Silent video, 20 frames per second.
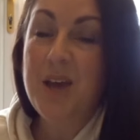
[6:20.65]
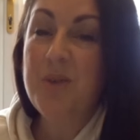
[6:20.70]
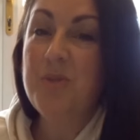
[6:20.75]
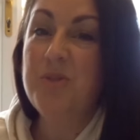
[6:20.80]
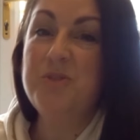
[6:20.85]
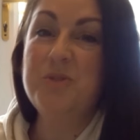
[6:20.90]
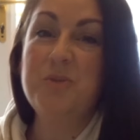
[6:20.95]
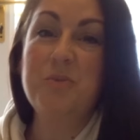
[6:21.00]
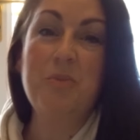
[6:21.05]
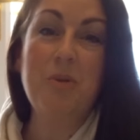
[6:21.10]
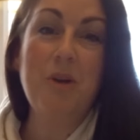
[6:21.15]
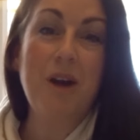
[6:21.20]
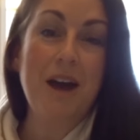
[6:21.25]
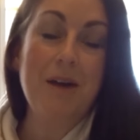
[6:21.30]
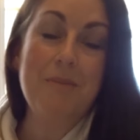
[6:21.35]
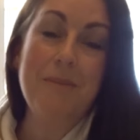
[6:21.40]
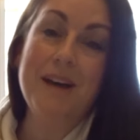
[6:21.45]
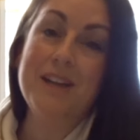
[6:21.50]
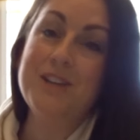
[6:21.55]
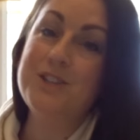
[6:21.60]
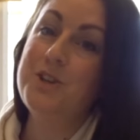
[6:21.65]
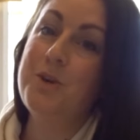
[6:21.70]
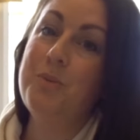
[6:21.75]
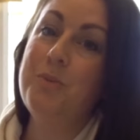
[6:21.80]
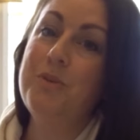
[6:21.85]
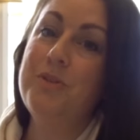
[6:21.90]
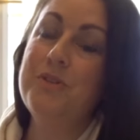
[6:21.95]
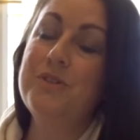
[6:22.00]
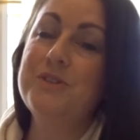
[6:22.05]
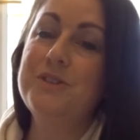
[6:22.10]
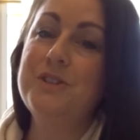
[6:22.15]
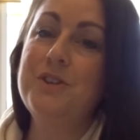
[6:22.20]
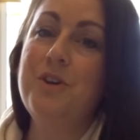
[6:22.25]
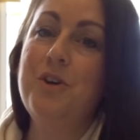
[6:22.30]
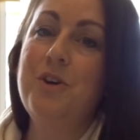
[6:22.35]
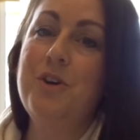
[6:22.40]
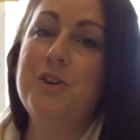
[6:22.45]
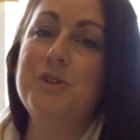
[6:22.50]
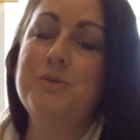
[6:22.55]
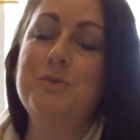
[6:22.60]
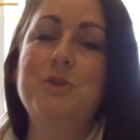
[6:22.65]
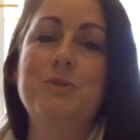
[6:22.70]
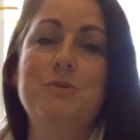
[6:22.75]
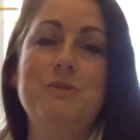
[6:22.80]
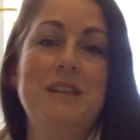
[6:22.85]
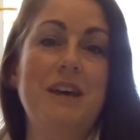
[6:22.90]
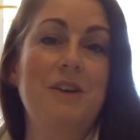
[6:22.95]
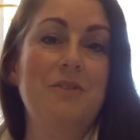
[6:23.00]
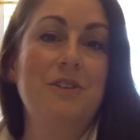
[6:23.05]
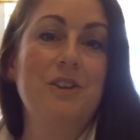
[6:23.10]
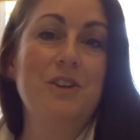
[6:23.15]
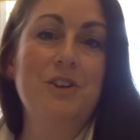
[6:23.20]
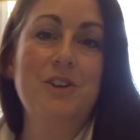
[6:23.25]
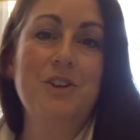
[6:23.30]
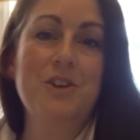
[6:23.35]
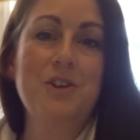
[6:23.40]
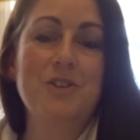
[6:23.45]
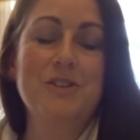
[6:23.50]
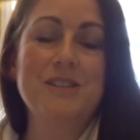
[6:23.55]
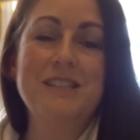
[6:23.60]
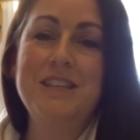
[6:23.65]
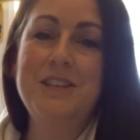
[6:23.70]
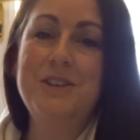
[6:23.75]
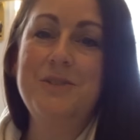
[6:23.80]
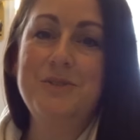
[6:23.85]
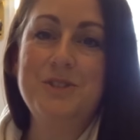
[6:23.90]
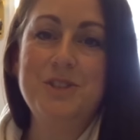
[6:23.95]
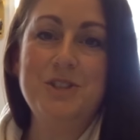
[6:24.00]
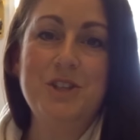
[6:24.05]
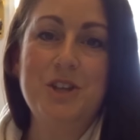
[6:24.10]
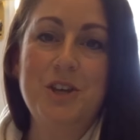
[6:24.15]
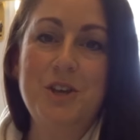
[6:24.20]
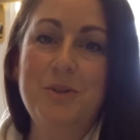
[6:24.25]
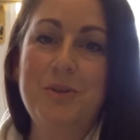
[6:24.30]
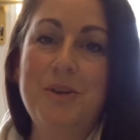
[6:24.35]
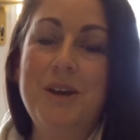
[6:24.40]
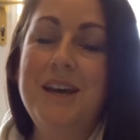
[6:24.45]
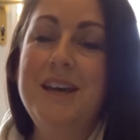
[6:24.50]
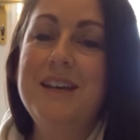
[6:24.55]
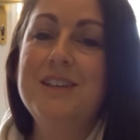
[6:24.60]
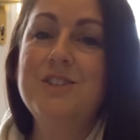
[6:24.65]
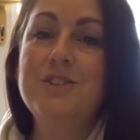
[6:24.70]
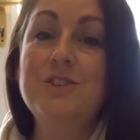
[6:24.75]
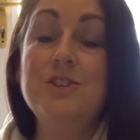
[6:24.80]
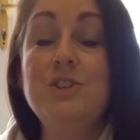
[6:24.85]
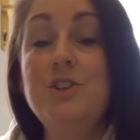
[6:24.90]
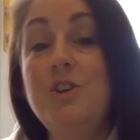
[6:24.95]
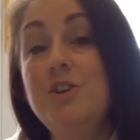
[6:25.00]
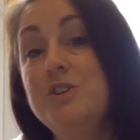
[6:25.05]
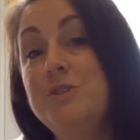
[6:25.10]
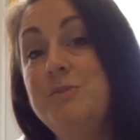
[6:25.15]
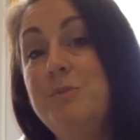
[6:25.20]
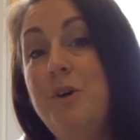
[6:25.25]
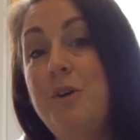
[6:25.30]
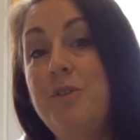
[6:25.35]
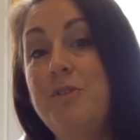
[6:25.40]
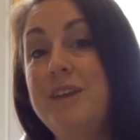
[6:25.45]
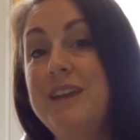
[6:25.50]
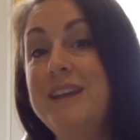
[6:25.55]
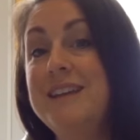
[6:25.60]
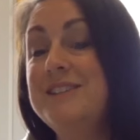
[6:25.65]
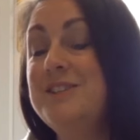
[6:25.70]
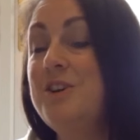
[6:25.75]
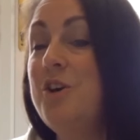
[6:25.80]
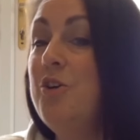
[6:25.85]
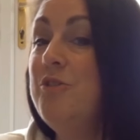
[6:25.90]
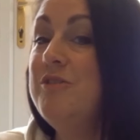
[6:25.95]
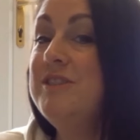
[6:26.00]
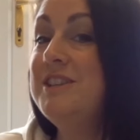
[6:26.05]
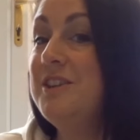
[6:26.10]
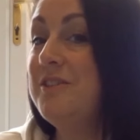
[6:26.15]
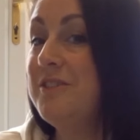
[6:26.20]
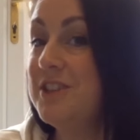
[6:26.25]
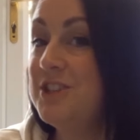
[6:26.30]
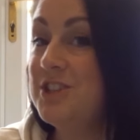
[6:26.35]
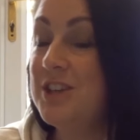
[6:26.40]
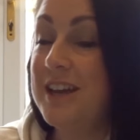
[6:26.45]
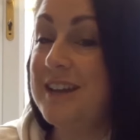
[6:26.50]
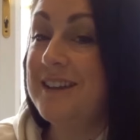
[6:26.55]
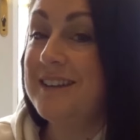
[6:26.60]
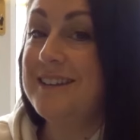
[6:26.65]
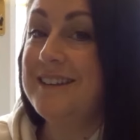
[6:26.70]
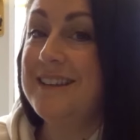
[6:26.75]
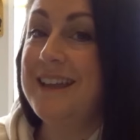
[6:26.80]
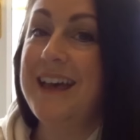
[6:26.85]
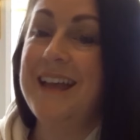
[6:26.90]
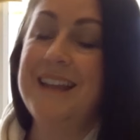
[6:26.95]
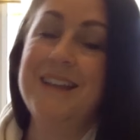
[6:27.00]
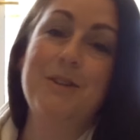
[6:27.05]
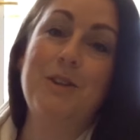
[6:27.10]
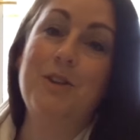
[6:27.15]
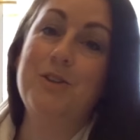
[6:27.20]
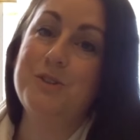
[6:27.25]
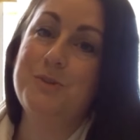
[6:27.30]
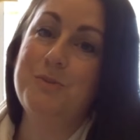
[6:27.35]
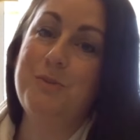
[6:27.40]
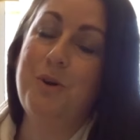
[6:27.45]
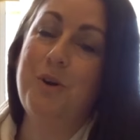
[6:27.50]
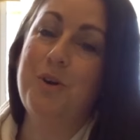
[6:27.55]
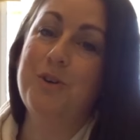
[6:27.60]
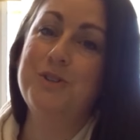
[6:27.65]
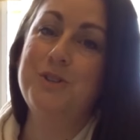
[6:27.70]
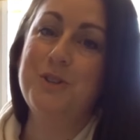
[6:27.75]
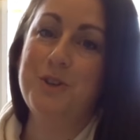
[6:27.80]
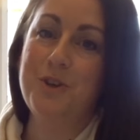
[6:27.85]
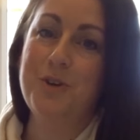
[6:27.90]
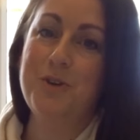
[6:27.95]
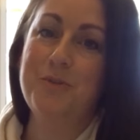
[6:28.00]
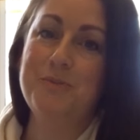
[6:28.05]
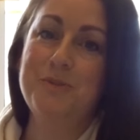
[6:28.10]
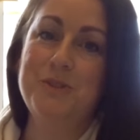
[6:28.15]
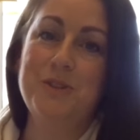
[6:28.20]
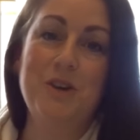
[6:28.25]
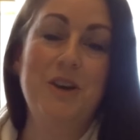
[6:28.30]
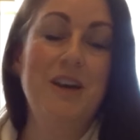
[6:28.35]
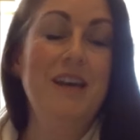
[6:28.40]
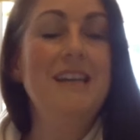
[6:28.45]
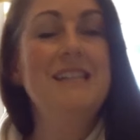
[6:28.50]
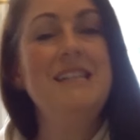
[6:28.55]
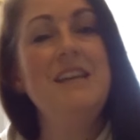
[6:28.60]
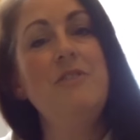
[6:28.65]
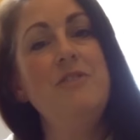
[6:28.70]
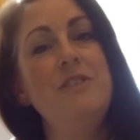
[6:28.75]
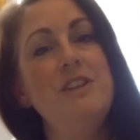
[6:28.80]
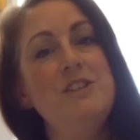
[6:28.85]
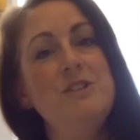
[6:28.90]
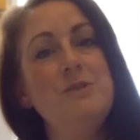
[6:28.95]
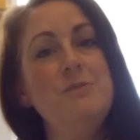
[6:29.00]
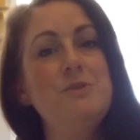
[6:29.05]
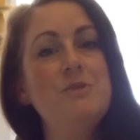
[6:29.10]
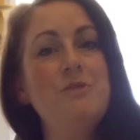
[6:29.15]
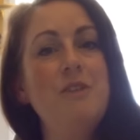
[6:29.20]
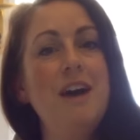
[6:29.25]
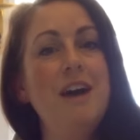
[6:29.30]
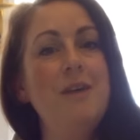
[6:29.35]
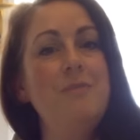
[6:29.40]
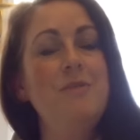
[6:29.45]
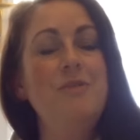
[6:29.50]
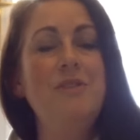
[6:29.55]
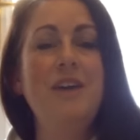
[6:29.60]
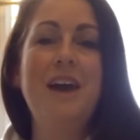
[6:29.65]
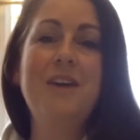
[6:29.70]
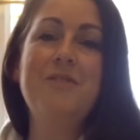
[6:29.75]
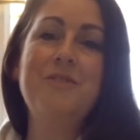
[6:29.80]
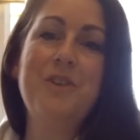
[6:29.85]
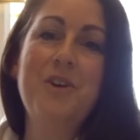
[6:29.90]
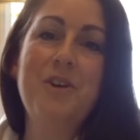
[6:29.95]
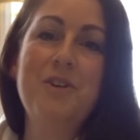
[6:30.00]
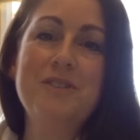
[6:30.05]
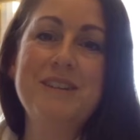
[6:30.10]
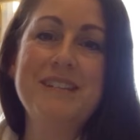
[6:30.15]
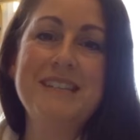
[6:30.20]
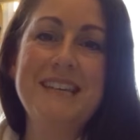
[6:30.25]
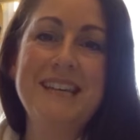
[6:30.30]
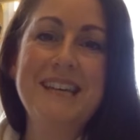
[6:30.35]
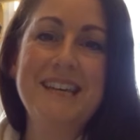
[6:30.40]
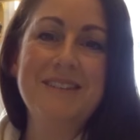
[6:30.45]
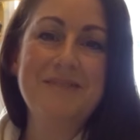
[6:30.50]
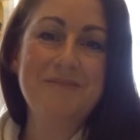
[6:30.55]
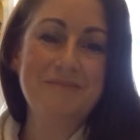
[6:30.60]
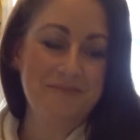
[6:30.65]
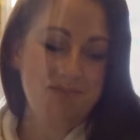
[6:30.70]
We've done Primark shop with us and hauls, which we're definitely going to continue to do. So there's lots more things already on the channel and lots more to come. So definitely subscribe if you haven't already.